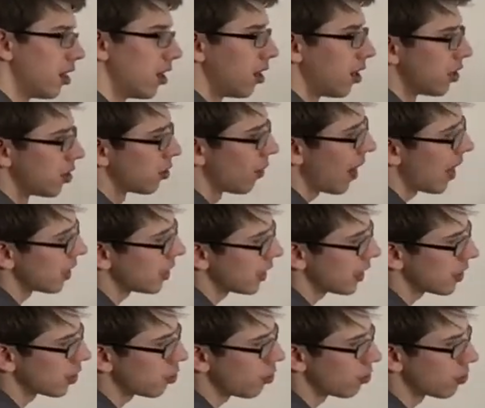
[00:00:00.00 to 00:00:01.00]
So as it
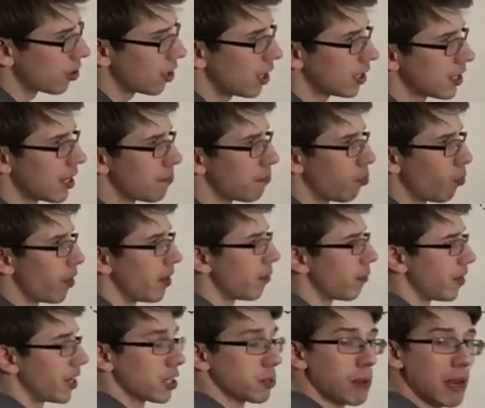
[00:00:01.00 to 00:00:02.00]
gets closer to that set point,
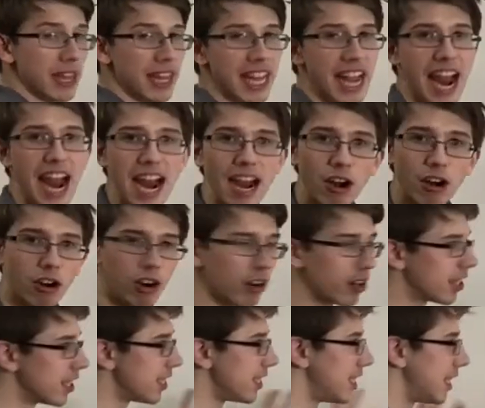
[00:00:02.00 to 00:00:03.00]
we expect the error,
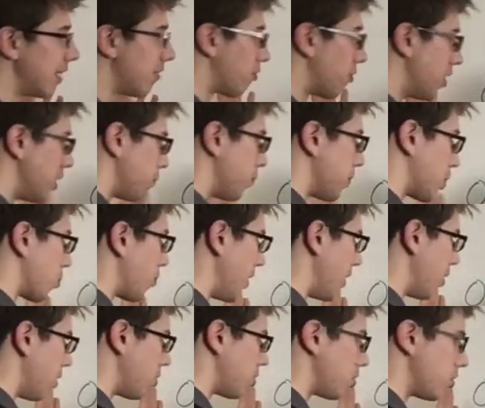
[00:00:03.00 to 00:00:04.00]
the difference between
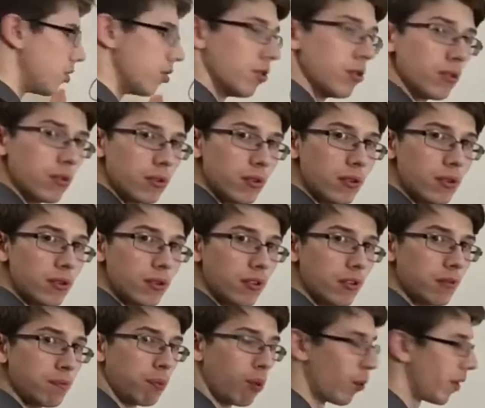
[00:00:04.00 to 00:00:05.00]
those 2
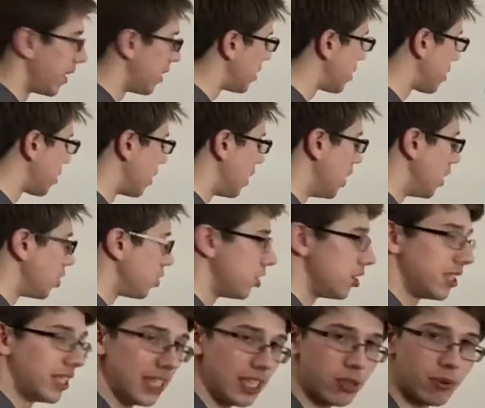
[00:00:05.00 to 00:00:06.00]
points, to
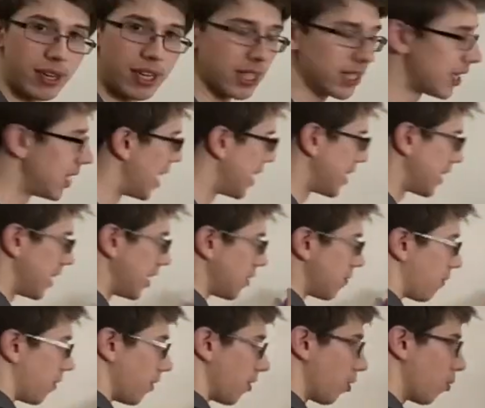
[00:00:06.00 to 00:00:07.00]
decrease. And as it gets
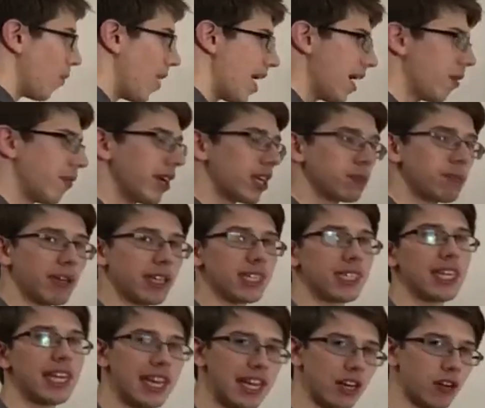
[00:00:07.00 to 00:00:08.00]
further away, we expect it
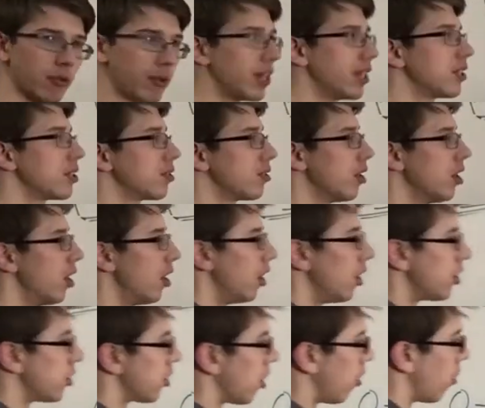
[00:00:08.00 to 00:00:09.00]
to increase.
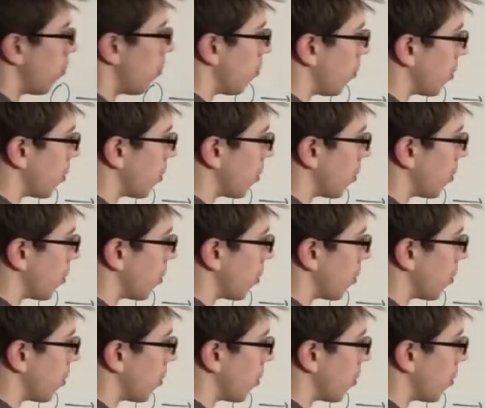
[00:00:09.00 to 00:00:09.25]
So we'll